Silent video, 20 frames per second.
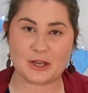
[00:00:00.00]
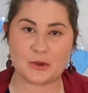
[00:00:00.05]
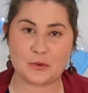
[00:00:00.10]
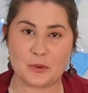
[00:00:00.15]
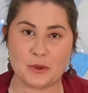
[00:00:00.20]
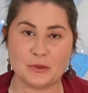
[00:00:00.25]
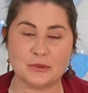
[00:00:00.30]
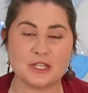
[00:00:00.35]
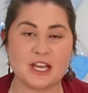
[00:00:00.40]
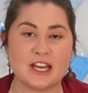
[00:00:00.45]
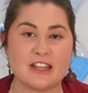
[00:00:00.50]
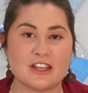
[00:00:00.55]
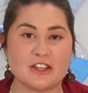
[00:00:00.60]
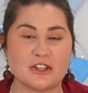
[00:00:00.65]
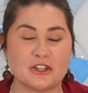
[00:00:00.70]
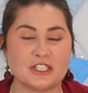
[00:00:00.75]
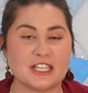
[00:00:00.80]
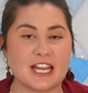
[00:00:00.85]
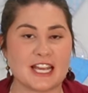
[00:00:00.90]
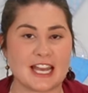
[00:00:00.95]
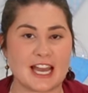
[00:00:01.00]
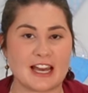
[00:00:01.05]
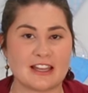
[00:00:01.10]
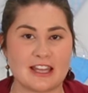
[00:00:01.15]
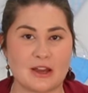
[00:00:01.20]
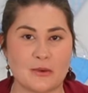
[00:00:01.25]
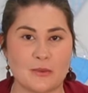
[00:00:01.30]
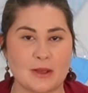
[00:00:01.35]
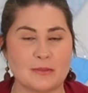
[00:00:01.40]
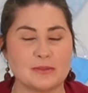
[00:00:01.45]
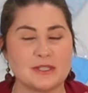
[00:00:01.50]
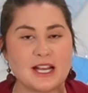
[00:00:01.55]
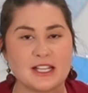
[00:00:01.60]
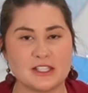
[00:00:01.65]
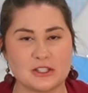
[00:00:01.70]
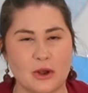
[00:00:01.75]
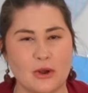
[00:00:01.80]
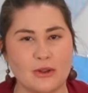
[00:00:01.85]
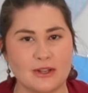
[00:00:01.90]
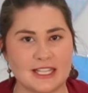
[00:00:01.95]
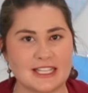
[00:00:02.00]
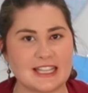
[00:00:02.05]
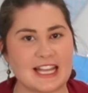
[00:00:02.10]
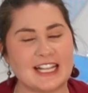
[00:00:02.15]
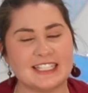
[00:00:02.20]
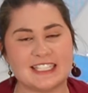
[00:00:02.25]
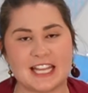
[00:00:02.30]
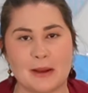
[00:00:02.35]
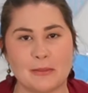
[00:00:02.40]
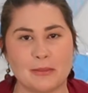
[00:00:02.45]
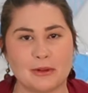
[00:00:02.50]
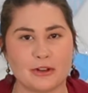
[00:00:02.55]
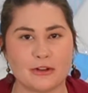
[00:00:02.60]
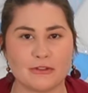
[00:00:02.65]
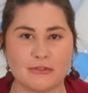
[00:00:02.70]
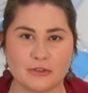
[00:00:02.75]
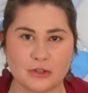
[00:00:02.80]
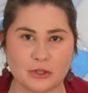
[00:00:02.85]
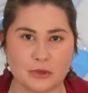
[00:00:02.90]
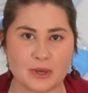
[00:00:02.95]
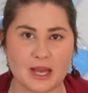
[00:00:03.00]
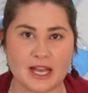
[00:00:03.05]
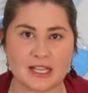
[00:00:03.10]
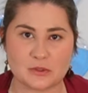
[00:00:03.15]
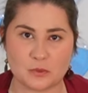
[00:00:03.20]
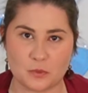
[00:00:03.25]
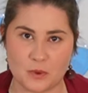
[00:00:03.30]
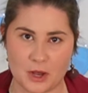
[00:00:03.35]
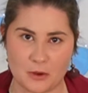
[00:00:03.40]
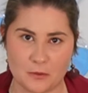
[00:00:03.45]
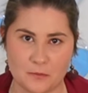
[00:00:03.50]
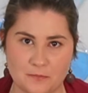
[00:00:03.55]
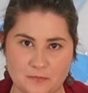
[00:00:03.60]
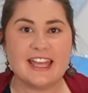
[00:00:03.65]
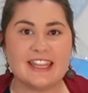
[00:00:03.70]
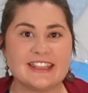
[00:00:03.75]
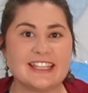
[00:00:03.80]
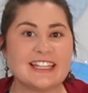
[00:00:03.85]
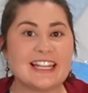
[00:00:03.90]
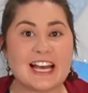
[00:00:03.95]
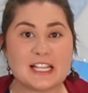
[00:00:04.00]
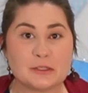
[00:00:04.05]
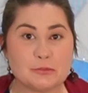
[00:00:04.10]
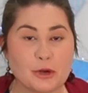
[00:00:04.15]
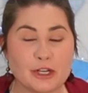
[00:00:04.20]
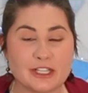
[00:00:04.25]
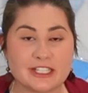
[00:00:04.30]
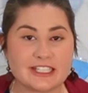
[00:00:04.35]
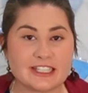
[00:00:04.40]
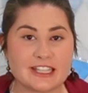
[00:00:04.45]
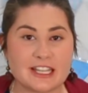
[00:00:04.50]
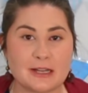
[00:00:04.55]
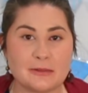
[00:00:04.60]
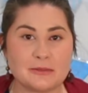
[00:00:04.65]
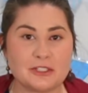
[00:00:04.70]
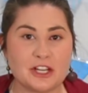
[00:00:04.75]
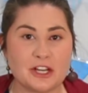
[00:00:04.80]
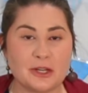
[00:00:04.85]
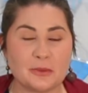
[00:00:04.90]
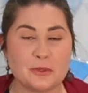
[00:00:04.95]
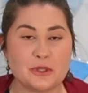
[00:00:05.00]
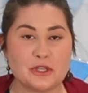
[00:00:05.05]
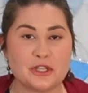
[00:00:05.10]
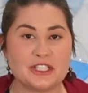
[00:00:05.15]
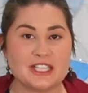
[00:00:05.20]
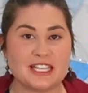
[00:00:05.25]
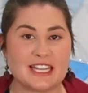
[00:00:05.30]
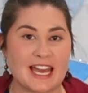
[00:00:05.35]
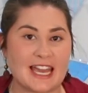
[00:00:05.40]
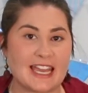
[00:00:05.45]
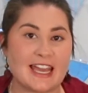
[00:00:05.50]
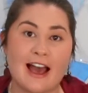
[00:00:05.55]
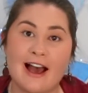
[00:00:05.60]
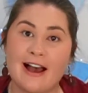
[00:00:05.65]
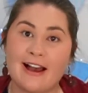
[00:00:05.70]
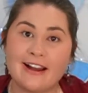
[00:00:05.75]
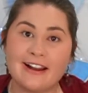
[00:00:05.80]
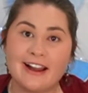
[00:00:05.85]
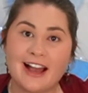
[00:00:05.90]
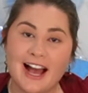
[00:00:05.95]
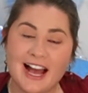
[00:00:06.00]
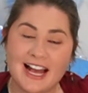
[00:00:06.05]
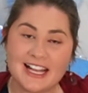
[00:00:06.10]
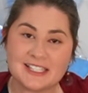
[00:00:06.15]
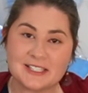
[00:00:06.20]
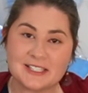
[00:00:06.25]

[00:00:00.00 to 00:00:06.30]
a quilt, that you check out their website, so I'll link that down below for you as well. The last project that I'm sharing with you today are art